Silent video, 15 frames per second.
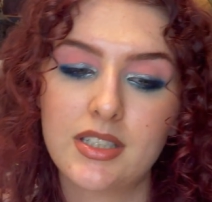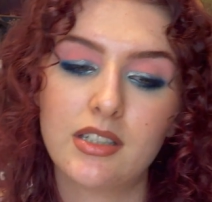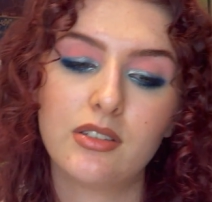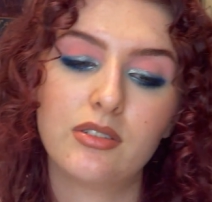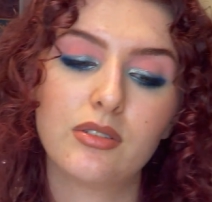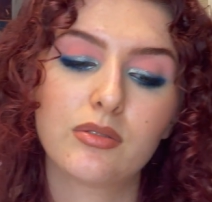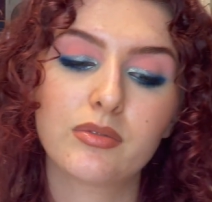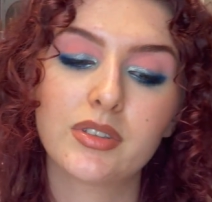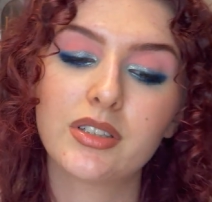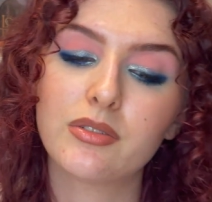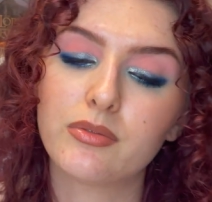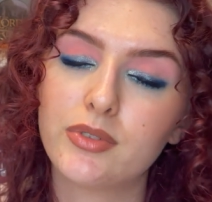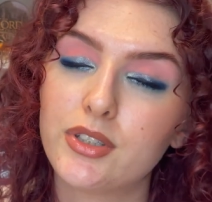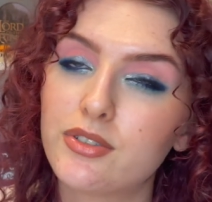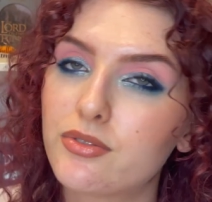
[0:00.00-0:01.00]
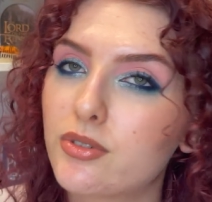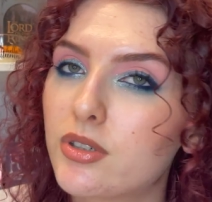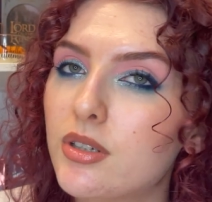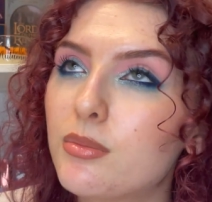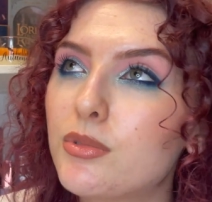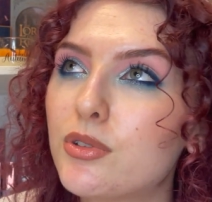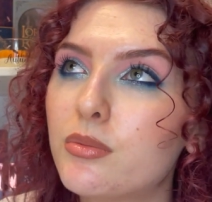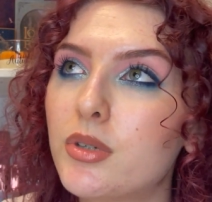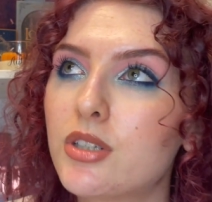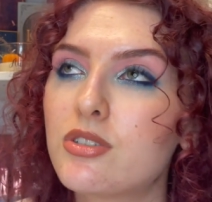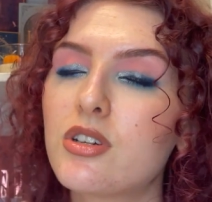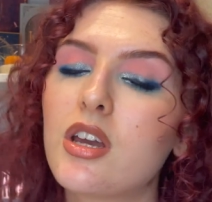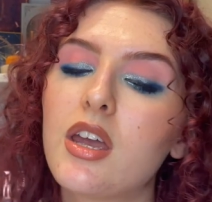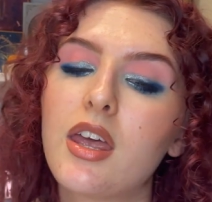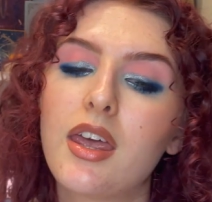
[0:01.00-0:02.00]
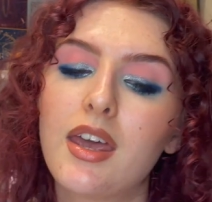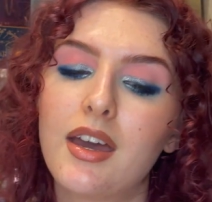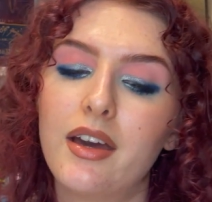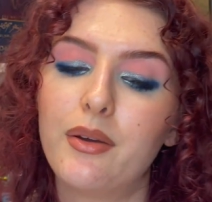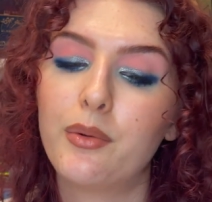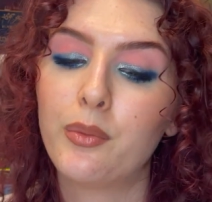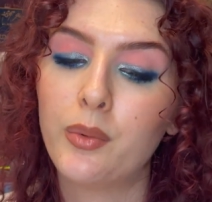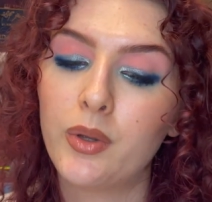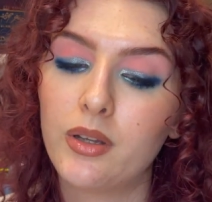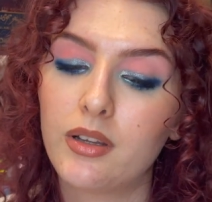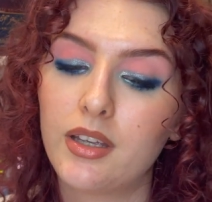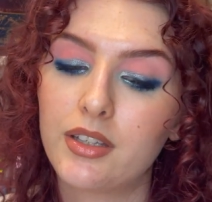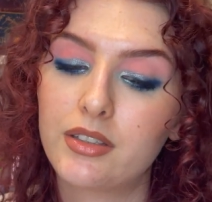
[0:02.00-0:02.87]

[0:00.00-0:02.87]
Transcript: I don't really reach for them too much. I will